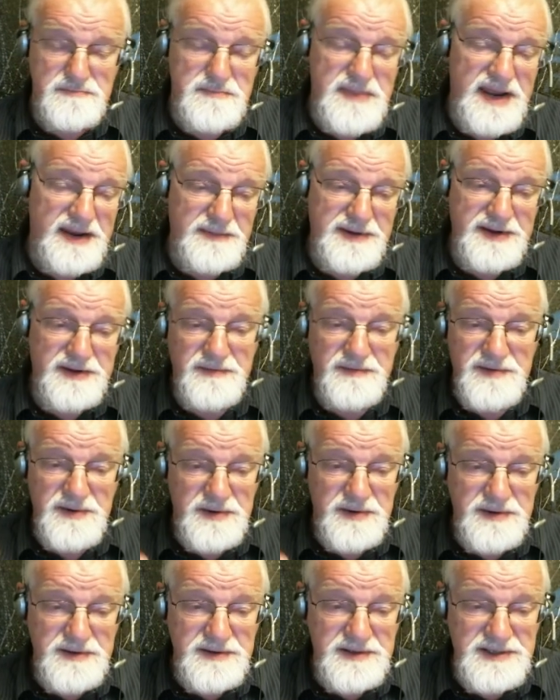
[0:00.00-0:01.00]
maybe you've
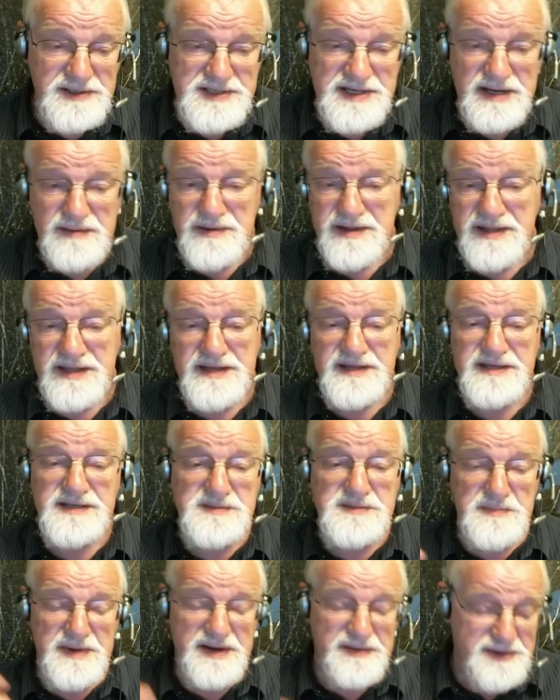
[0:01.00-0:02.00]
heard some of
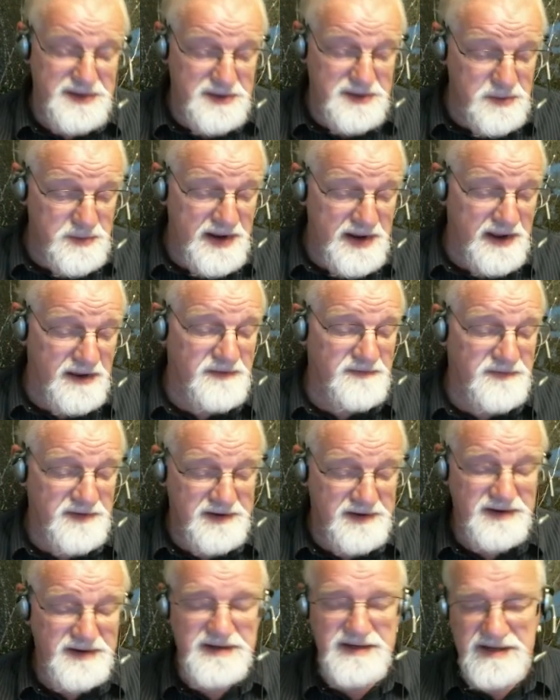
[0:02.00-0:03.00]
this, maybe you
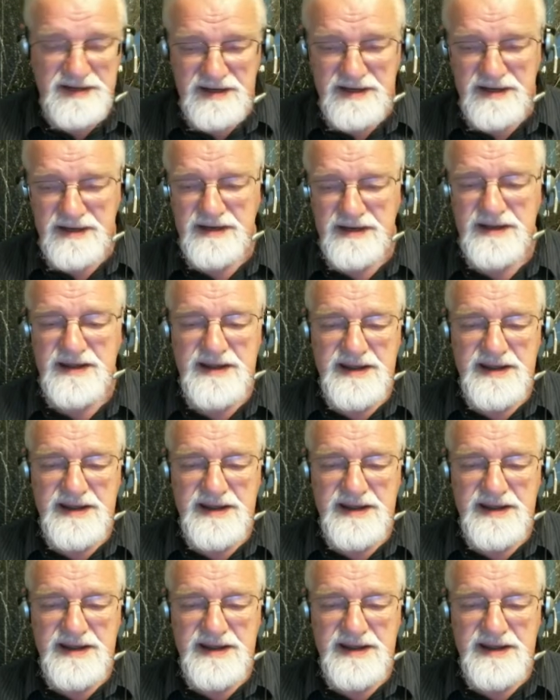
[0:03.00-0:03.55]
haven't. Uh,